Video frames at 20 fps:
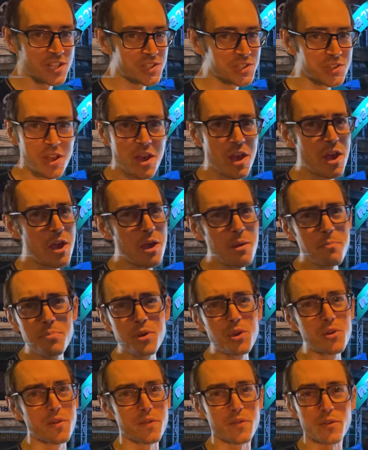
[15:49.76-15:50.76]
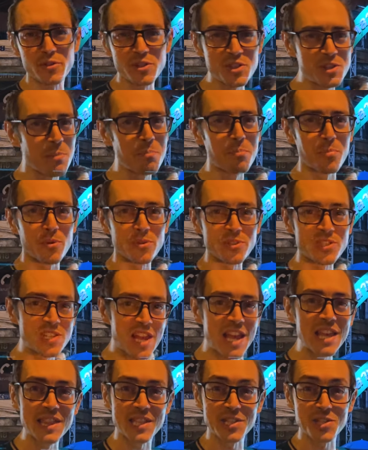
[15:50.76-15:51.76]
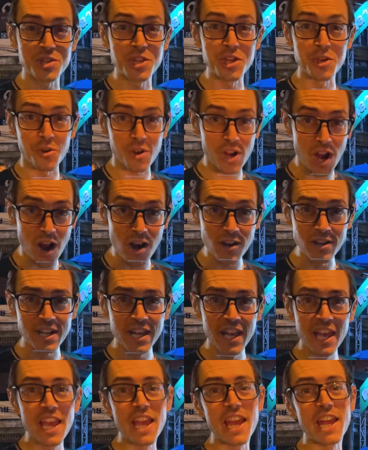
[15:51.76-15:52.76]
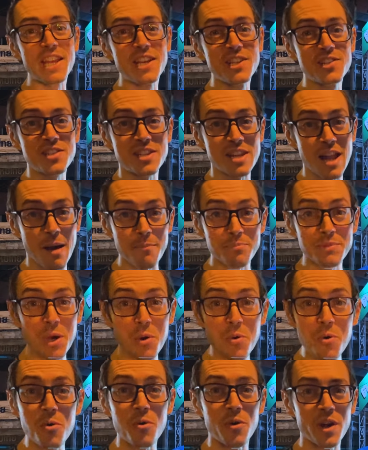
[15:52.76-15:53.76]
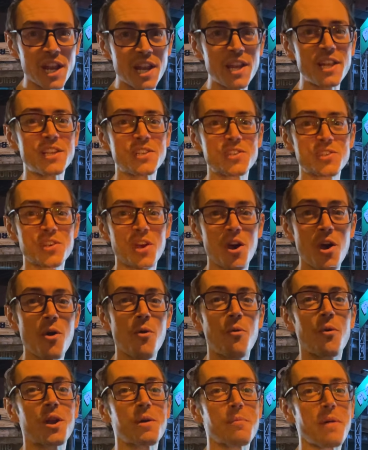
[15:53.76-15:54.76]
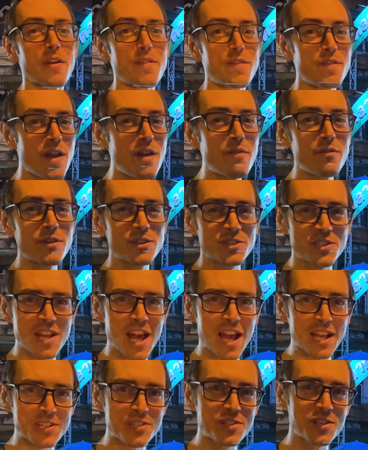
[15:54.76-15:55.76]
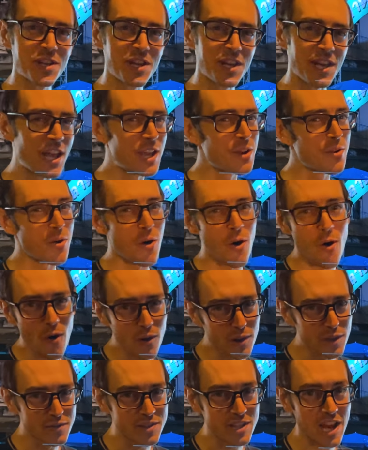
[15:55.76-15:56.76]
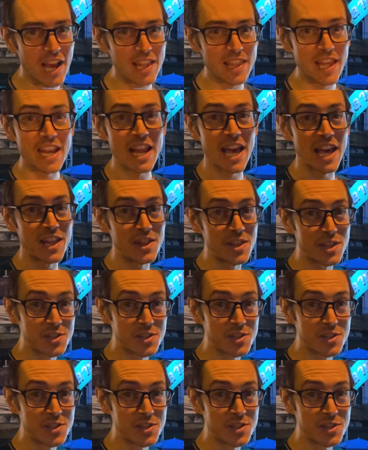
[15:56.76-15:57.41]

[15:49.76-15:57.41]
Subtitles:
this beautiful, simple, stainless steel cart. It is nam tau hu. It is one of my favorite snacks in all of Thailand, and